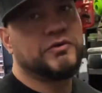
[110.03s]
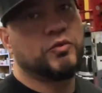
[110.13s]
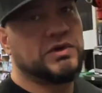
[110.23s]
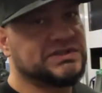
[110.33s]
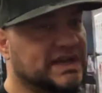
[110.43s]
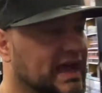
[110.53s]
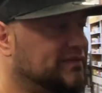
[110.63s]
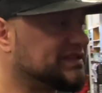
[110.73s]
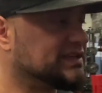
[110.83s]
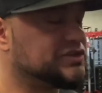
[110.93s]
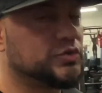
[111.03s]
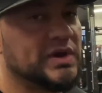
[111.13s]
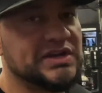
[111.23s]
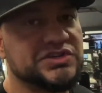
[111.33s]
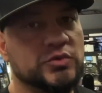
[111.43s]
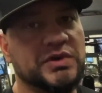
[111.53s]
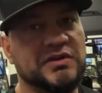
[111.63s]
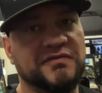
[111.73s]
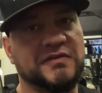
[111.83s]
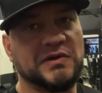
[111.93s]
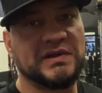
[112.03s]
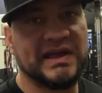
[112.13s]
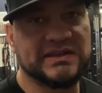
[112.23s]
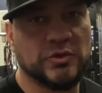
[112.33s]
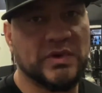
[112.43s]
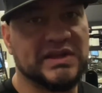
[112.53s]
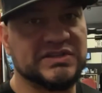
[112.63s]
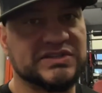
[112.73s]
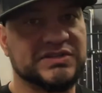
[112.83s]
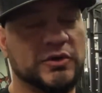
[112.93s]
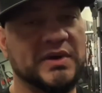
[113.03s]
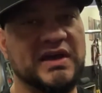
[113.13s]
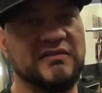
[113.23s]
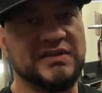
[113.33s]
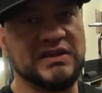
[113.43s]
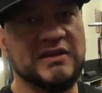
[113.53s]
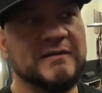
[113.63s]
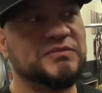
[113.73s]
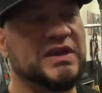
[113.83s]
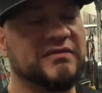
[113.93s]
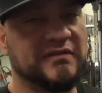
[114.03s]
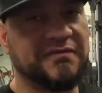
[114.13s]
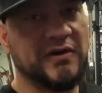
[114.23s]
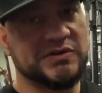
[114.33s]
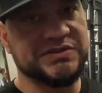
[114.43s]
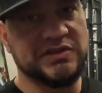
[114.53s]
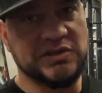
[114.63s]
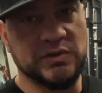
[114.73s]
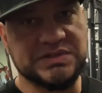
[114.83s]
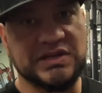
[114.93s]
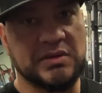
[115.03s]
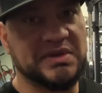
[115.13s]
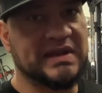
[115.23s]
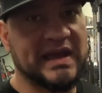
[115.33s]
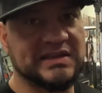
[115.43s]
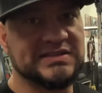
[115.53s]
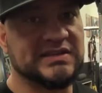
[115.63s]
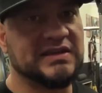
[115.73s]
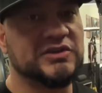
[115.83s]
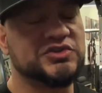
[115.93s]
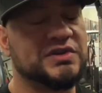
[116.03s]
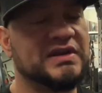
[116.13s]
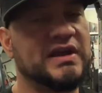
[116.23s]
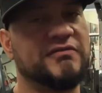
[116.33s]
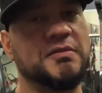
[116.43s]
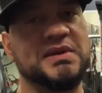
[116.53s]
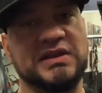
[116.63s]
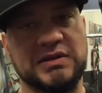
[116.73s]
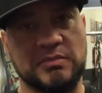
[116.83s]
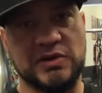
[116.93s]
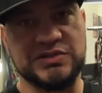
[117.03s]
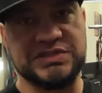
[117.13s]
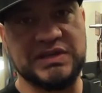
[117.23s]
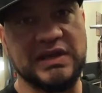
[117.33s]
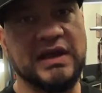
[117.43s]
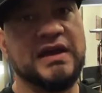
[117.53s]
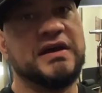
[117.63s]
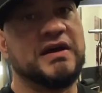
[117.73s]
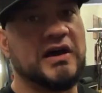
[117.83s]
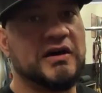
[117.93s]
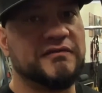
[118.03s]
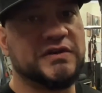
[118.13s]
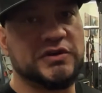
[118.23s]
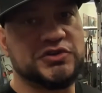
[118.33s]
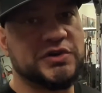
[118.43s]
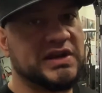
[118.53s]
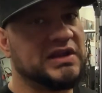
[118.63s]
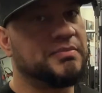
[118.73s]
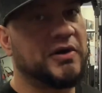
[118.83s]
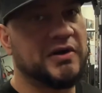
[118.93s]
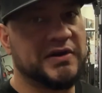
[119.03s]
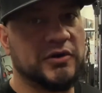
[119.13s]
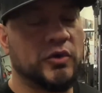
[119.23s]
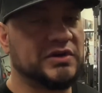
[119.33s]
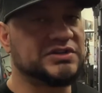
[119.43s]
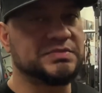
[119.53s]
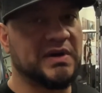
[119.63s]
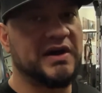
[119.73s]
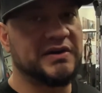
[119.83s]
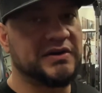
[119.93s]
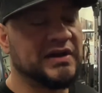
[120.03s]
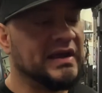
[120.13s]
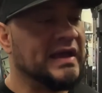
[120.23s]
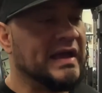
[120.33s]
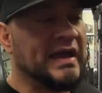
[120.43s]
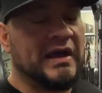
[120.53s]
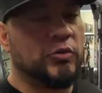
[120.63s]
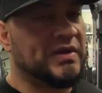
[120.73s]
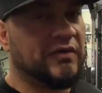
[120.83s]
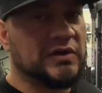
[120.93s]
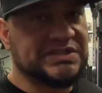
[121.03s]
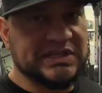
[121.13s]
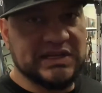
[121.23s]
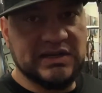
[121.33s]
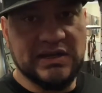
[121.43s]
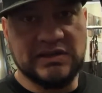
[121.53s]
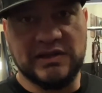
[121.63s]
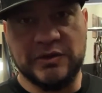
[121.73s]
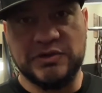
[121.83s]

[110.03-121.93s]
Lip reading: want to have a situation where you feel like the weight is so heavy that if it falls on you, it's gonna be an accident. You should never be at the mercy of your training partner or your spotter. We've all seen the little